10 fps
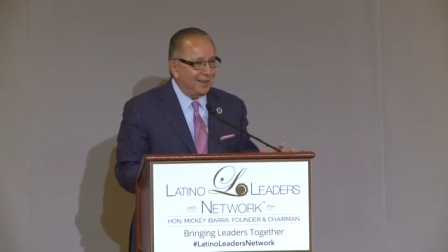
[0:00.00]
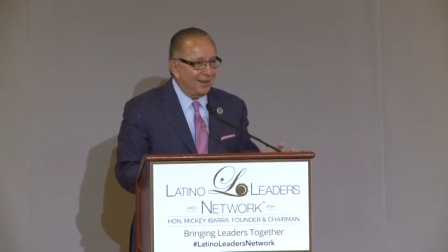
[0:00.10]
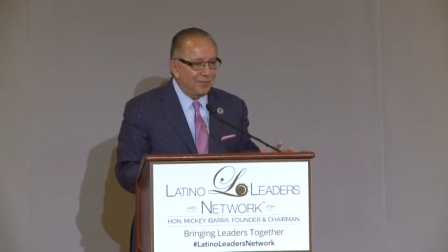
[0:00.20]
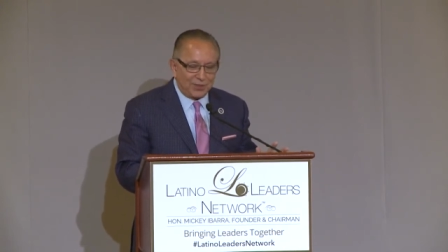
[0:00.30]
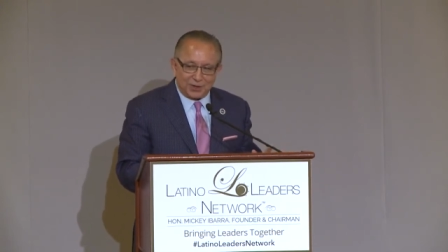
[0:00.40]

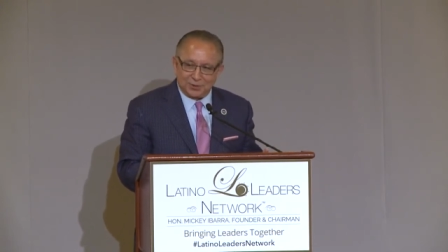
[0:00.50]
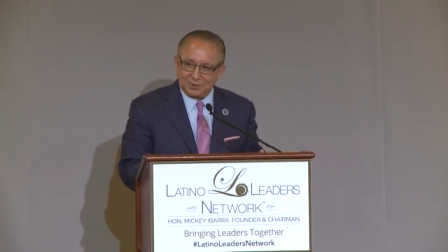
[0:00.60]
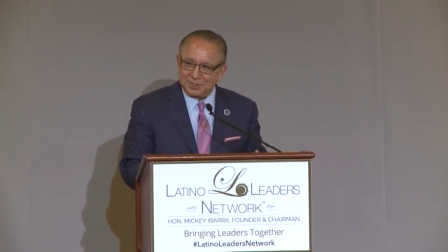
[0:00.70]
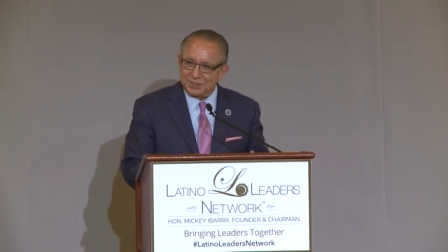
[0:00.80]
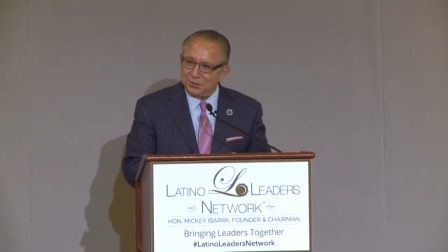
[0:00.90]
of
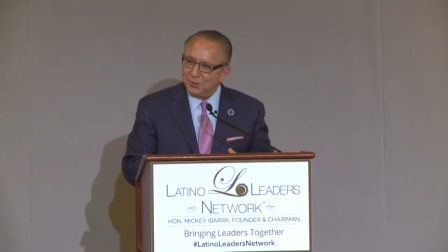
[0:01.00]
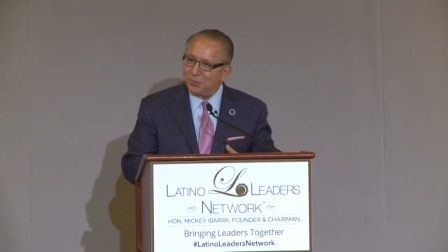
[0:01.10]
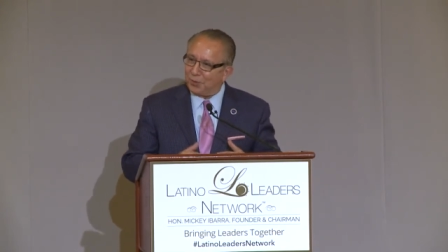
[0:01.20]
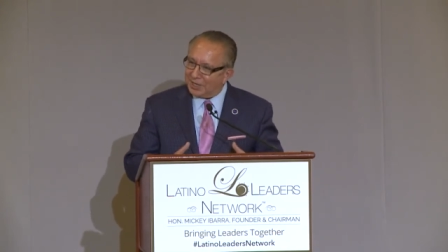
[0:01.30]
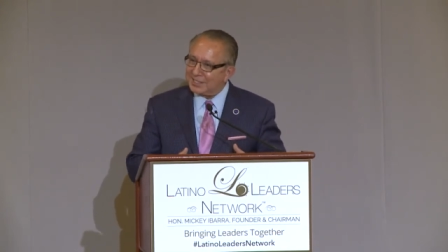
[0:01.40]
those to
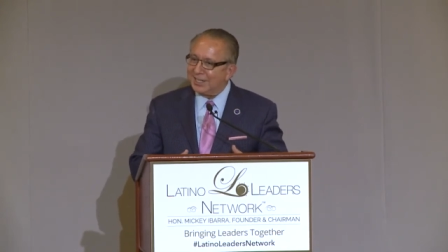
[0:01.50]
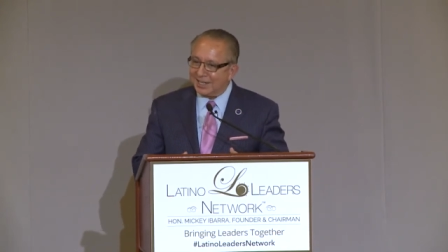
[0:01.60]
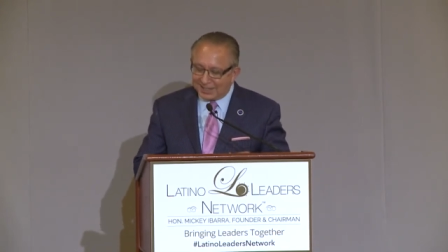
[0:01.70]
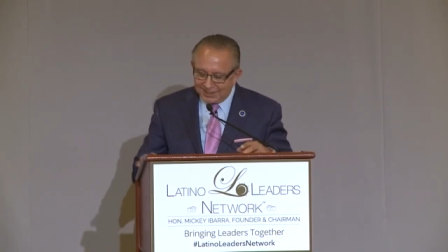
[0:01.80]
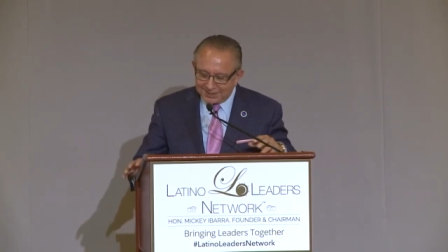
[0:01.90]

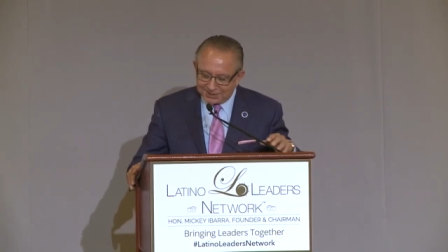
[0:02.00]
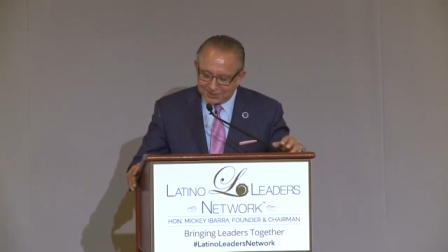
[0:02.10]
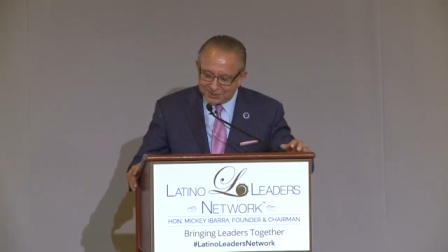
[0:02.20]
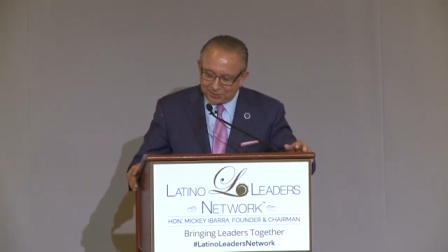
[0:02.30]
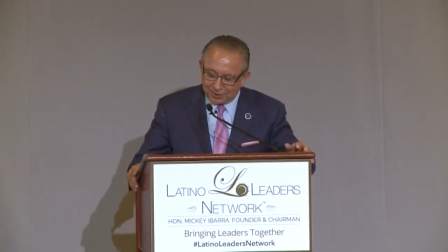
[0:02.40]
President
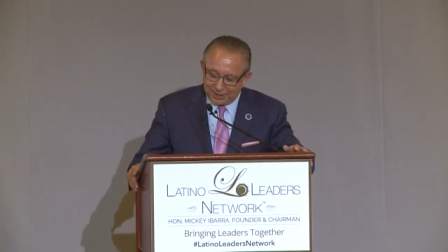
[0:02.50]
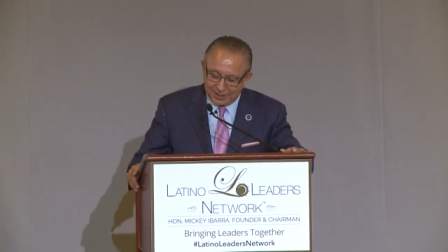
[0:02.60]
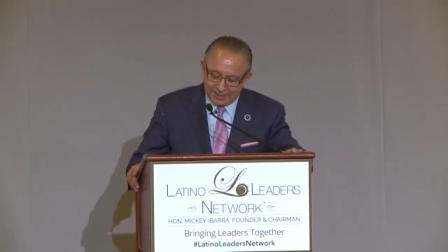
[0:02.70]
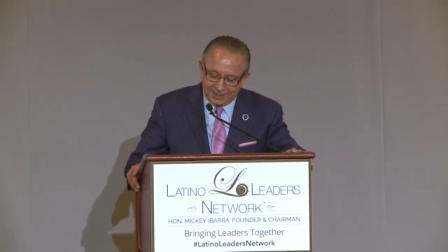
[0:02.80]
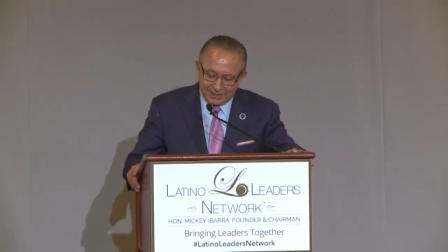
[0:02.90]
Clinton's story